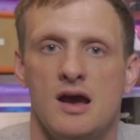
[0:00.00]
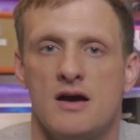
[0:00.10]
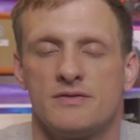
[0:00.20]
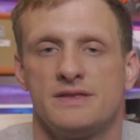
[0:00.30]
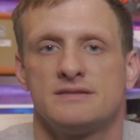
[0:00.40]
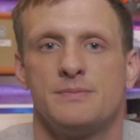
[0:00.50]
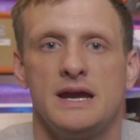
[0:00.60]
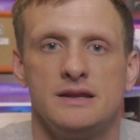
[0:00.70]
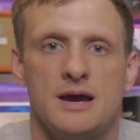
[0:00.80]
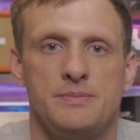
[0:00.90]
However, this
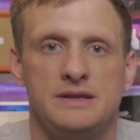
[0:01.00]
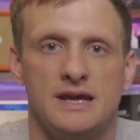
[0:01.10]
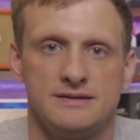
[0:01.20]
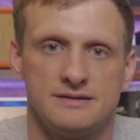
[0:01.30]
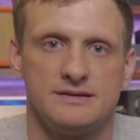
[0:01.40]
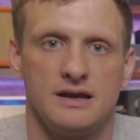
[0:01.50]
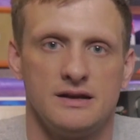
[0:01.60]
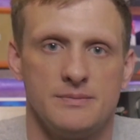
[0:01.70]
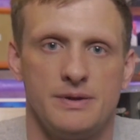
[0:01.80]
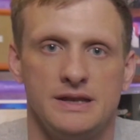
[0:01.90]
might not be
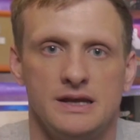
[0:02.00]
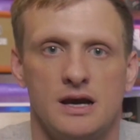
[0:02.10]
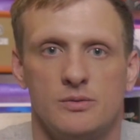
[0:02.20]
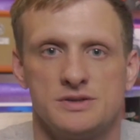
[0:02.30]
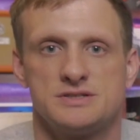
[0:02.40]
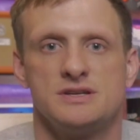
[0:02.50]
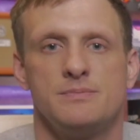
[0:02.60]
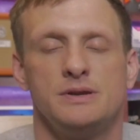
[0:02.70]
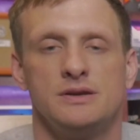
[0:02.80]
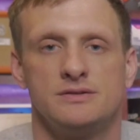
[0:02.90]
necessary depending on which
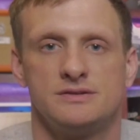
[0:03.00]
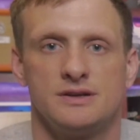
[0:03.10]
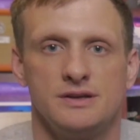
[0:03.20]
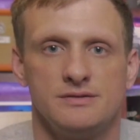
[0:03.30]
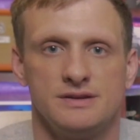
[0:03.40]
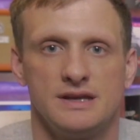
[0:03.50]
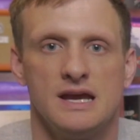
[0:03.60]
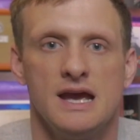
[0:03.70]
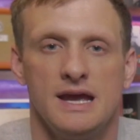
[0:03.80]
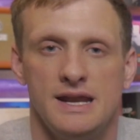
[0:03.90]
GPUs you're using
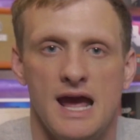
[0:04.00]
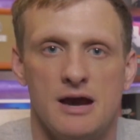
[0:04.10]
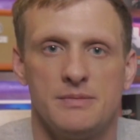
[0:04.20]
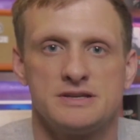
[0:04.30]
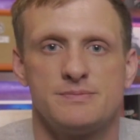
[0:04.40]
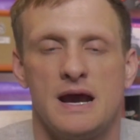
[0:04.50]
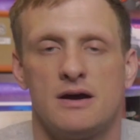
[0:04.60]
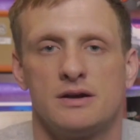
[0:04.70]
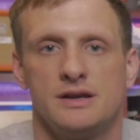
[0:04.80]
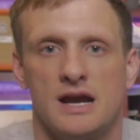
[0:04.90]
and how much
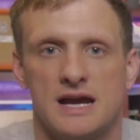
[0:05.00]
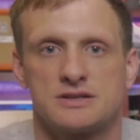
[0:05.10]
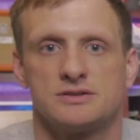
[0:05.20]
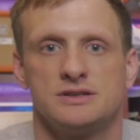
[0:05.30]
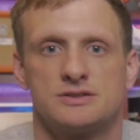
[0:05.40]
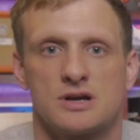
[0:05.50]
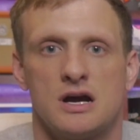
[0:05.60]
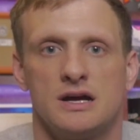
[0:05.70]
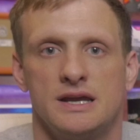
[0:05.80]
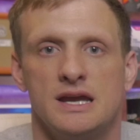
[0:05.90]
power you're actually
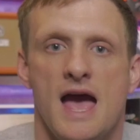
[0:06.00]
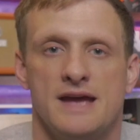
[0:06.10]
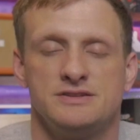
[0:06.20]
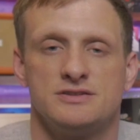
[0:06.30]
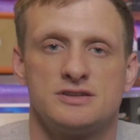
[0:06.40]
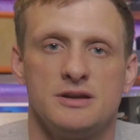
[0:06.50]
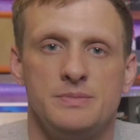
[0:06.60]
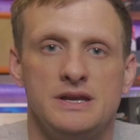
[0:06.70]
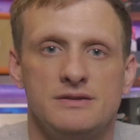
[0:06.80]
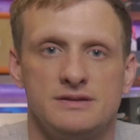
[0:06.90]
drawing, as you should
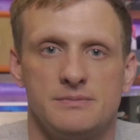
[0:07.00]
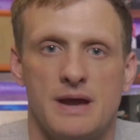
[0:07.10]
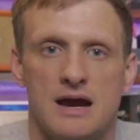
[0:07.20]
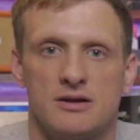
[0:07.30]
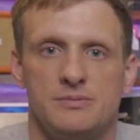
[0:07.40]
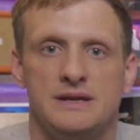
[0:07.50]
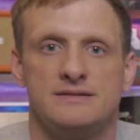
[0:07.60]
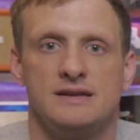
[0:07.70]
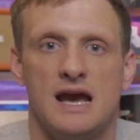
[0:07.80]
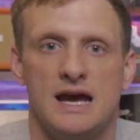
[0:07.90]
be using powered
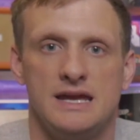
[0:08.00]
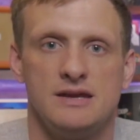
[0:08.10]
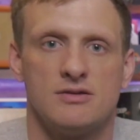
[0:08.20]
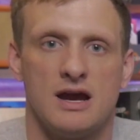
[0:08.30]
PCIe